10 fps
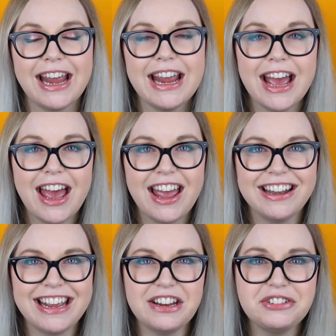
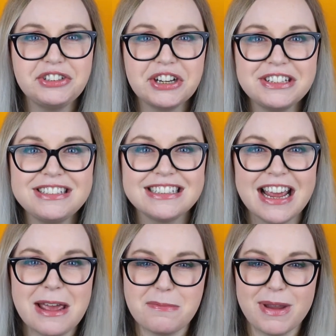And it just
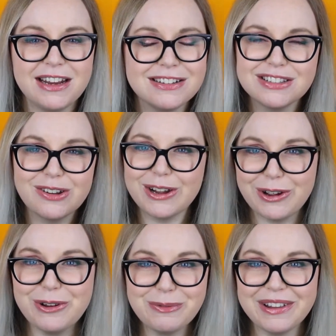made it so I
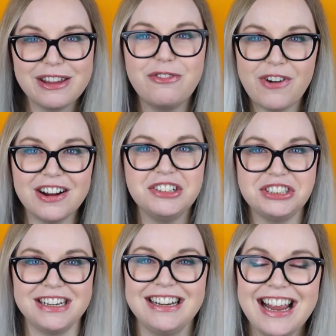couldn't really
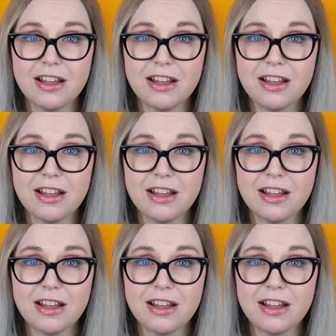function.